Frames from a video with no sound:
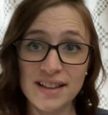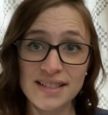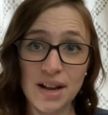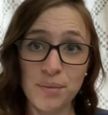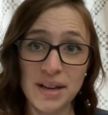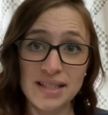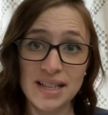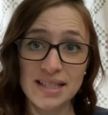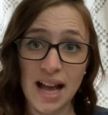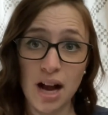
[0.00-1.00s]
that we
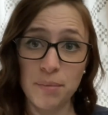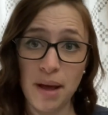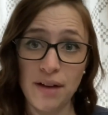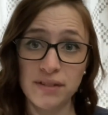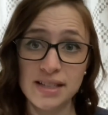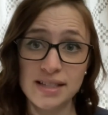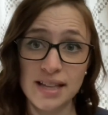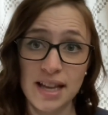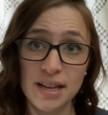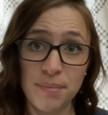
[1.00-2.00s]
did to help Evelyn
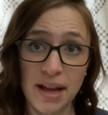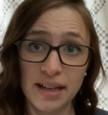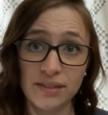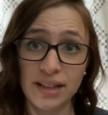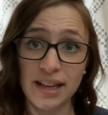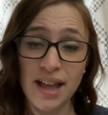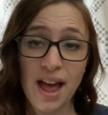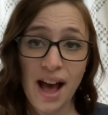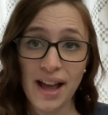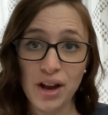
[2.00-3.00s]
sit independently.
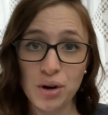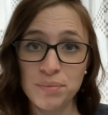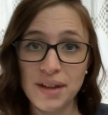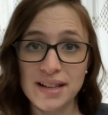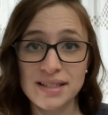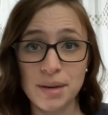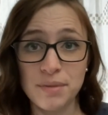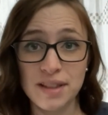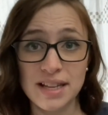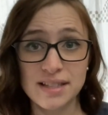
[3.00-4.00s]
I hope that some
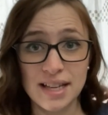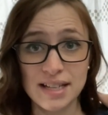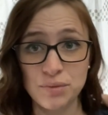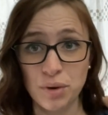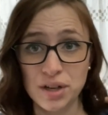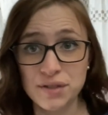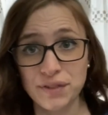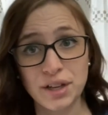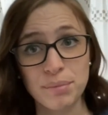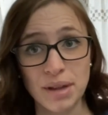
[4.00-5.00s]
of these things worked for
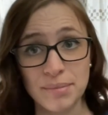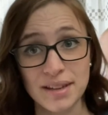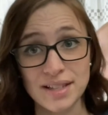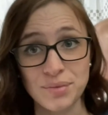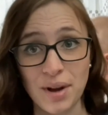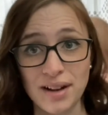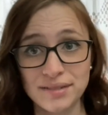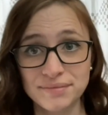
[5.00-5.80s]
your baby as well.